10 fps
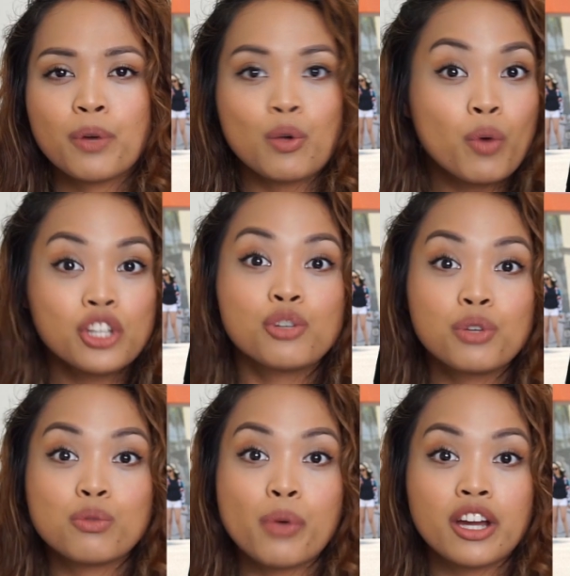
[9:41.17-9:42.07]
But what she
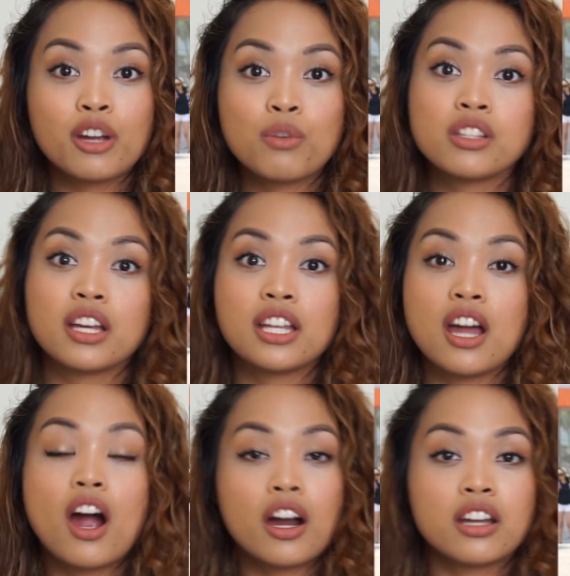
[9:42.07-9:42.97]
was wearing was an
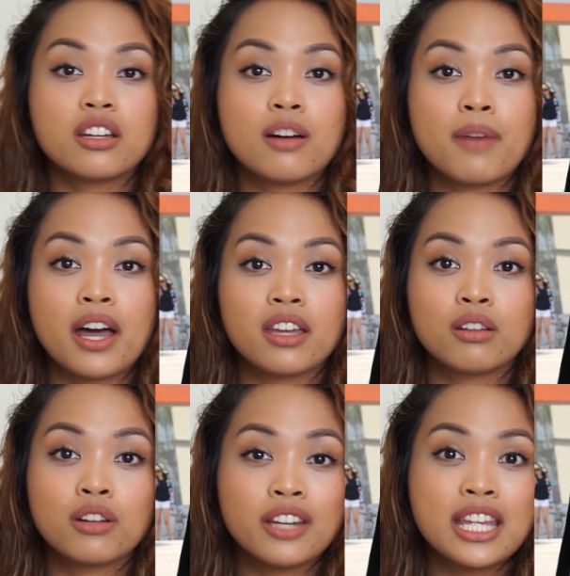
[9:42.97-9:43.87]
RMI
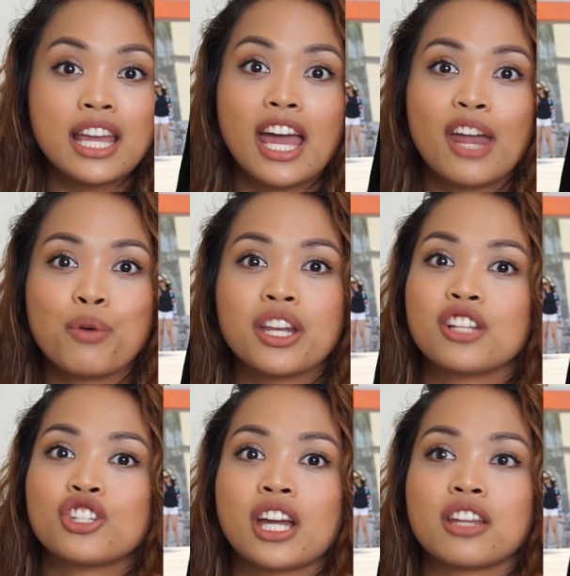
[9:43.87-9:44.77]
hoodie, and when I
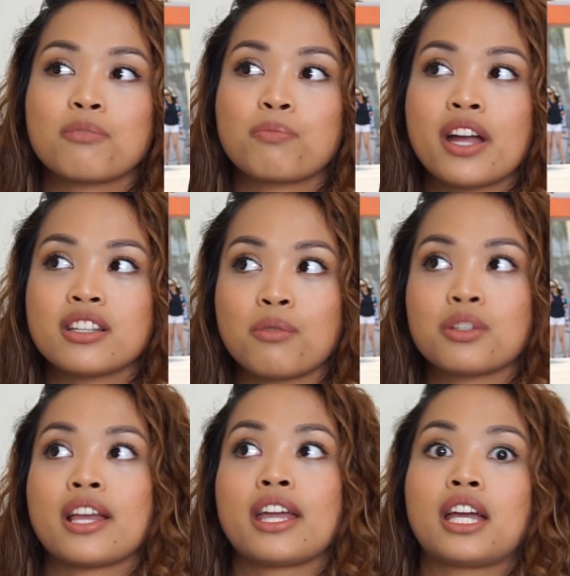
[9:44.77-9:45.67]
checked the price, I was
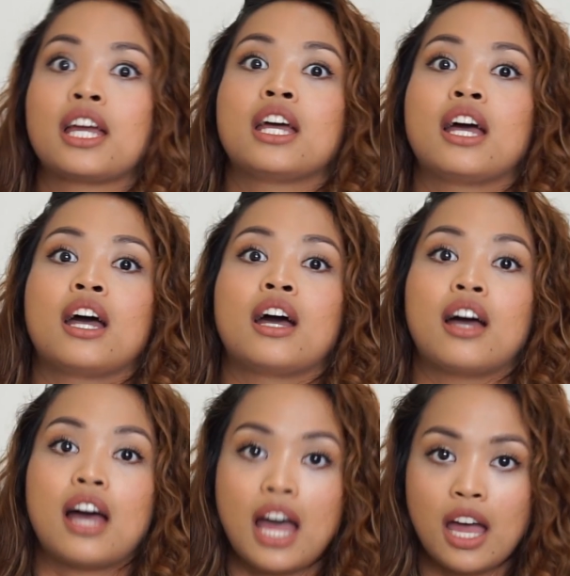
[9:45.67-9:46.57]
like,
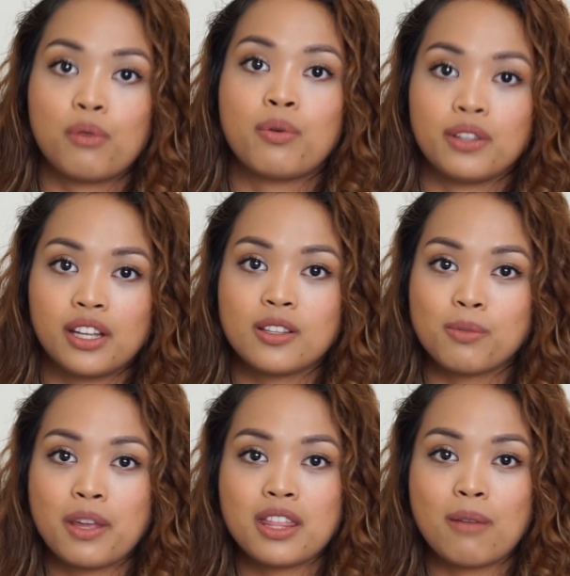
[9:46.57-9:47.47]
I will not
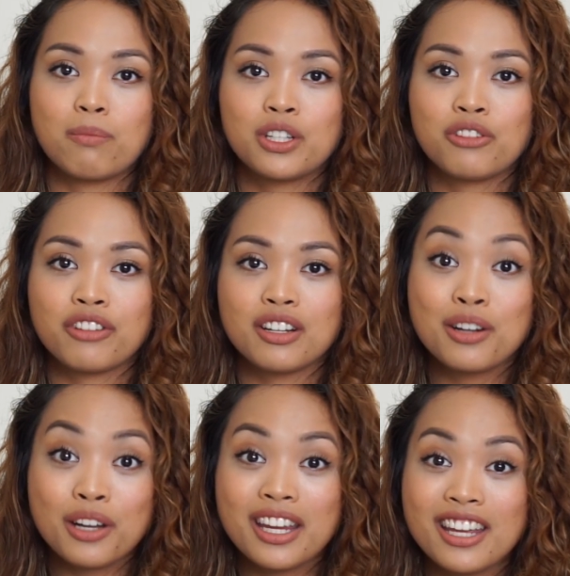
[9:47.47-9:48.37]
spend that much for a
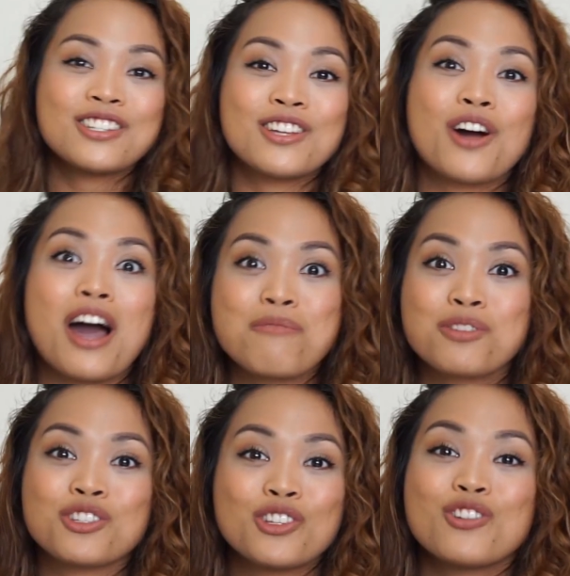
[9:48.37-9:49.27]
hoodie. So I'm
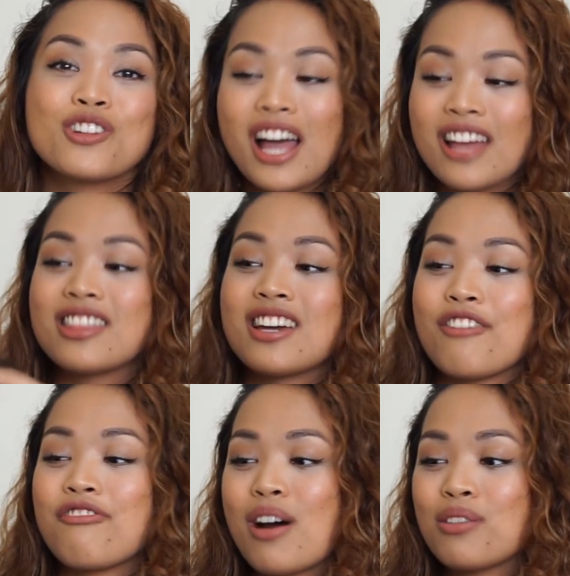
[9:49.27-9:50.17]
so glad that
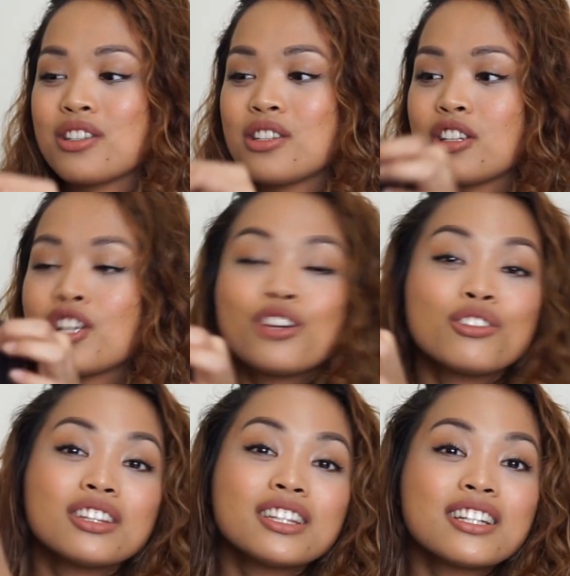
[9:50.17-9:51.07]
I found this
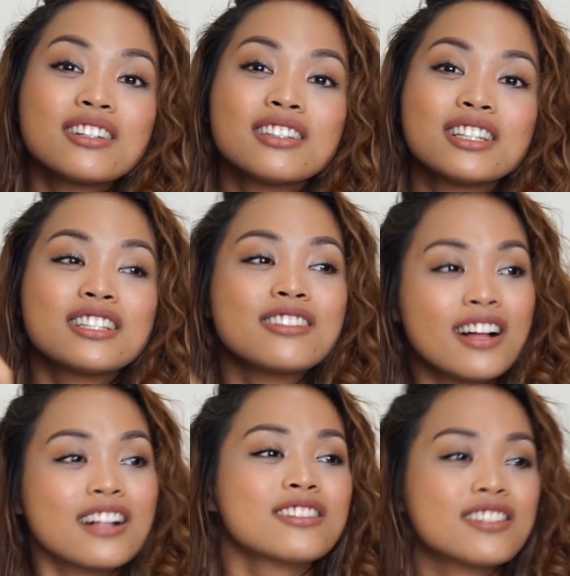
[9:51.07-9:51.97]
cute little
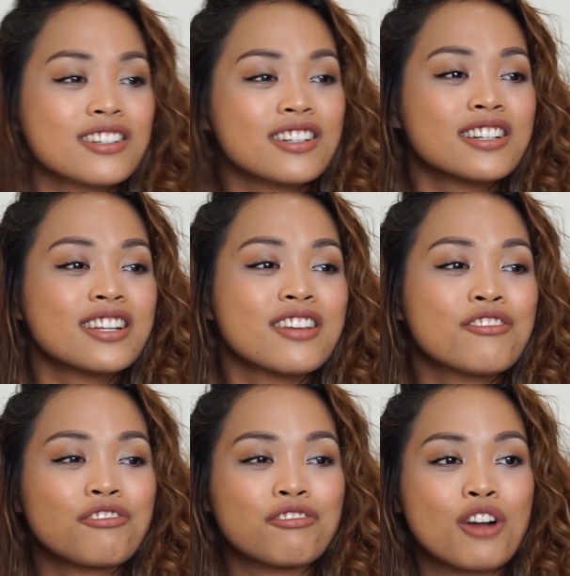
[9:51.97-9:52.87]
alternative
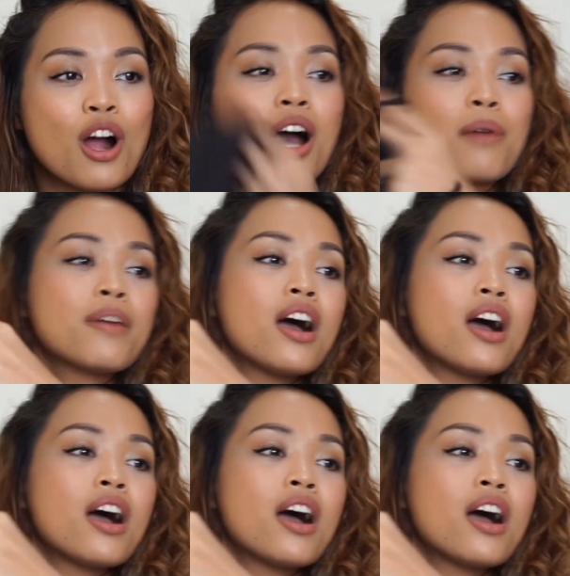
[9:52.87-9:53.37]
from